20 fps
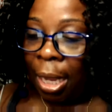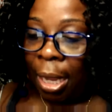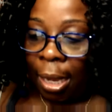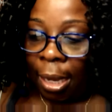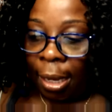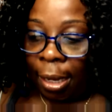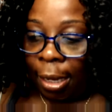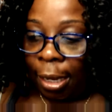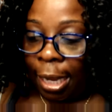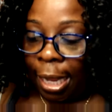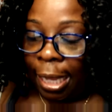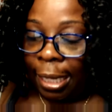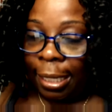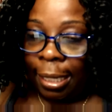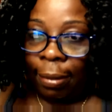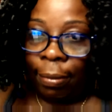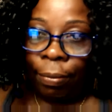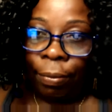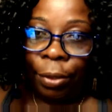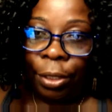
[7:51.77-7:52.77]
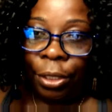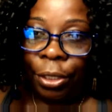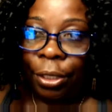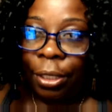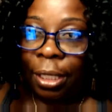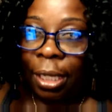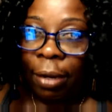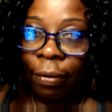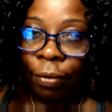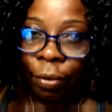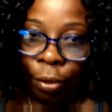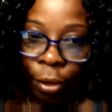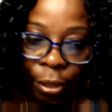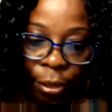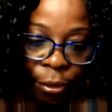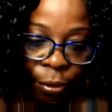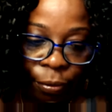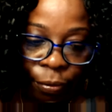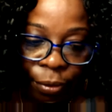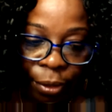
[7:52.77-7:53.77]
And then we should never
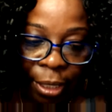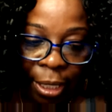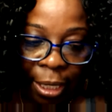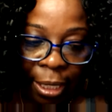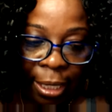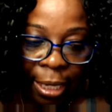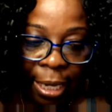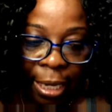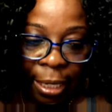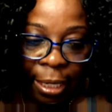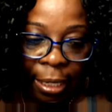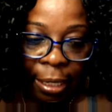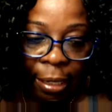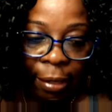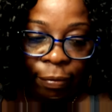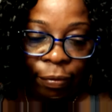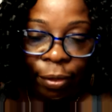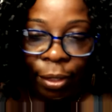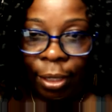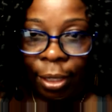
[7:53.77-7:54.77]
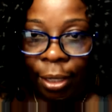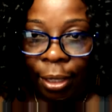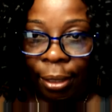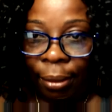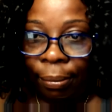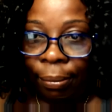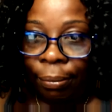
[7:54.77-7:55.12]
also forget that, even